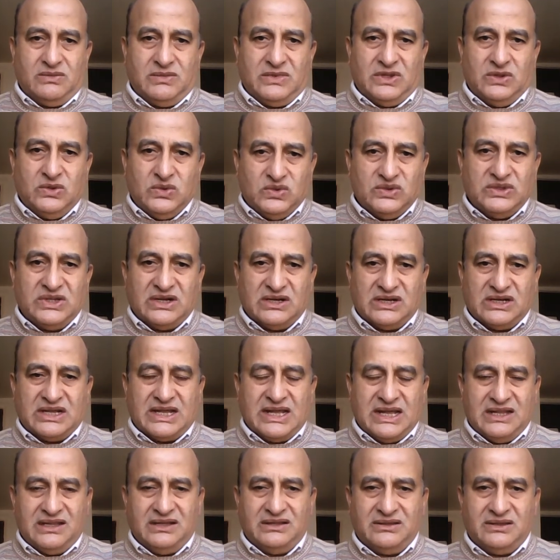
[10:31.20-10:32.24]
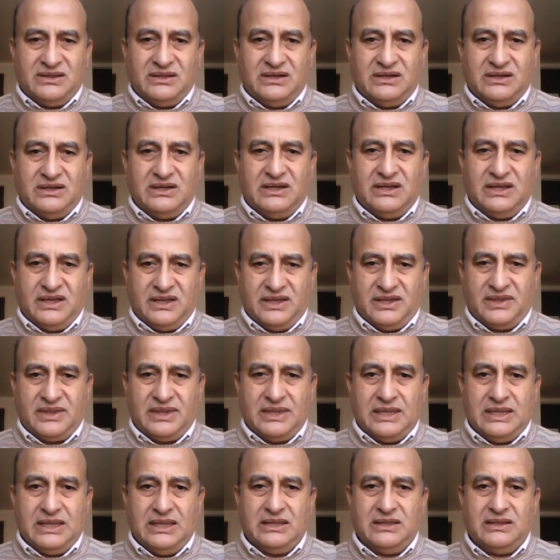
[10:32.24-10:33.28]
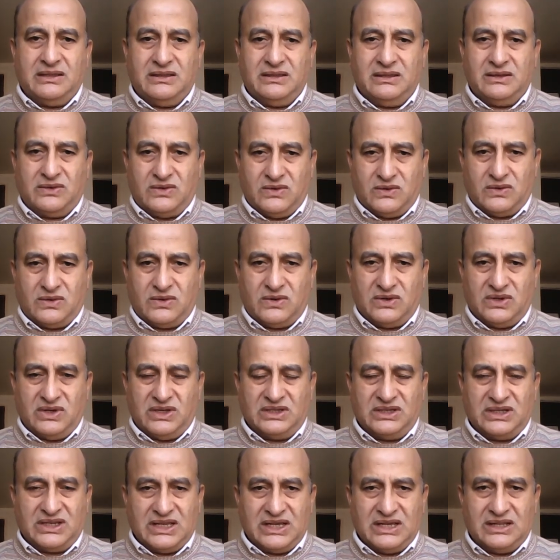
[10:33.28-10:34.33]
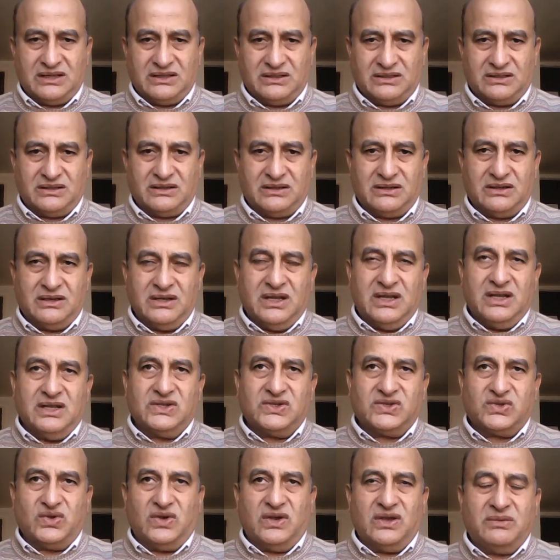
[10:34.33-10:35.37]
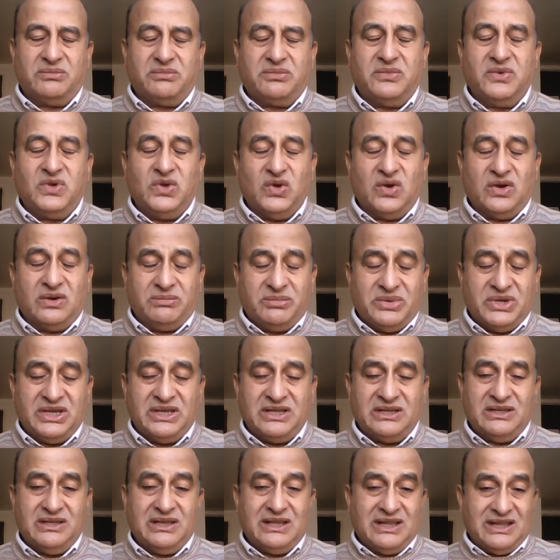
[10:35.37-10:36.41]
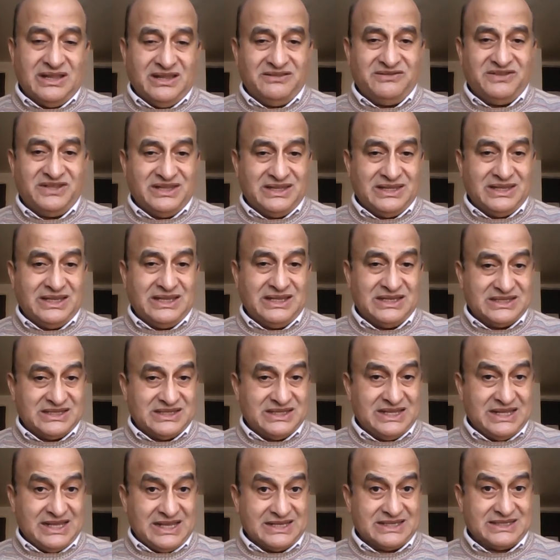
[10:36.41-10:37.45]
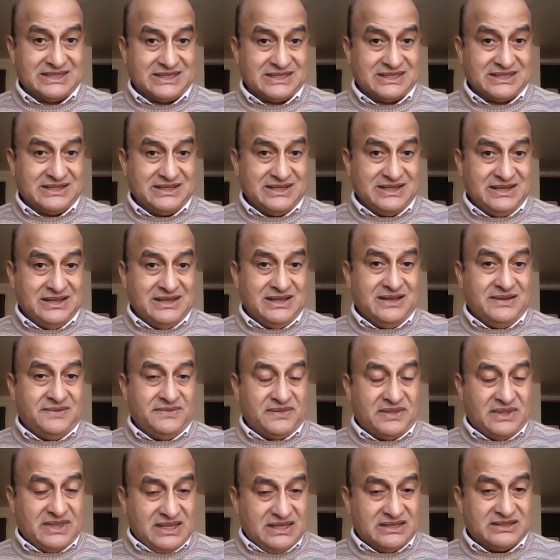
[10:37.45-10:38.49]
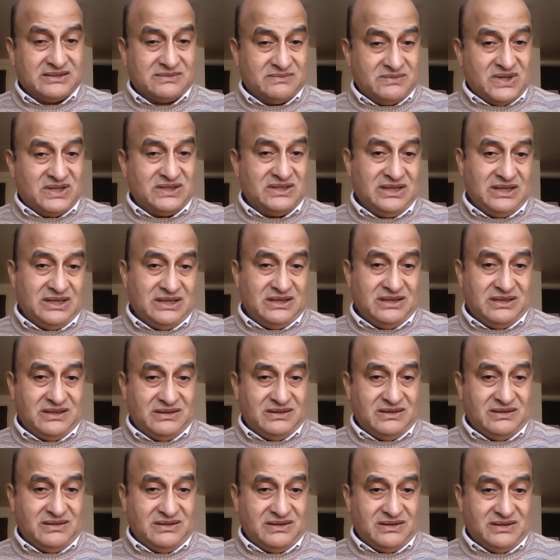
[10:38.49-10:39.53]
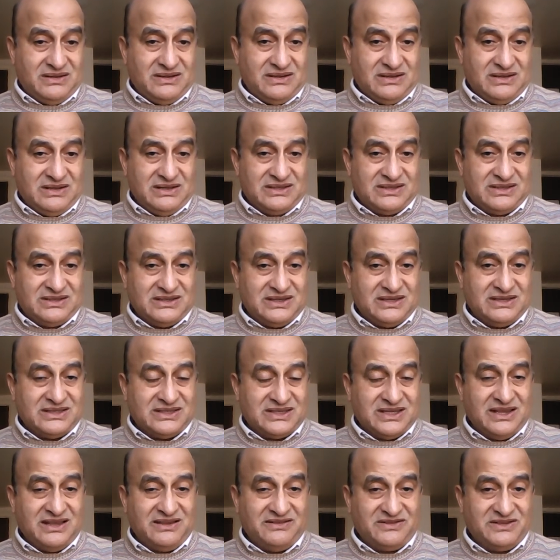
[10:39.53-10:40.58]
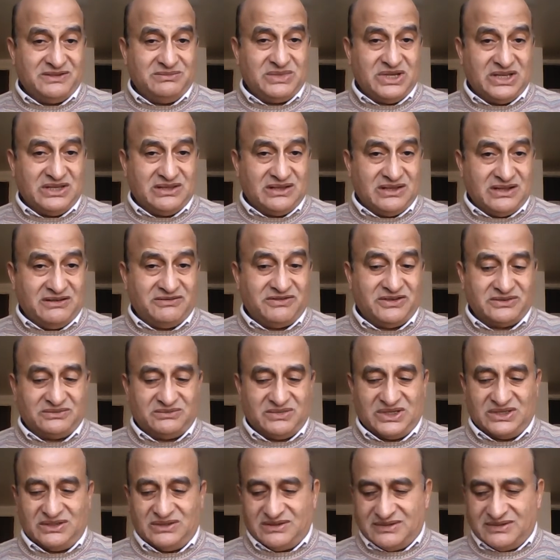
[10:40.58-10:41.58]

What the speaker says: lunar calendar and the Gregorian calendar. So you are paid 11 days less. This money is saved by the government.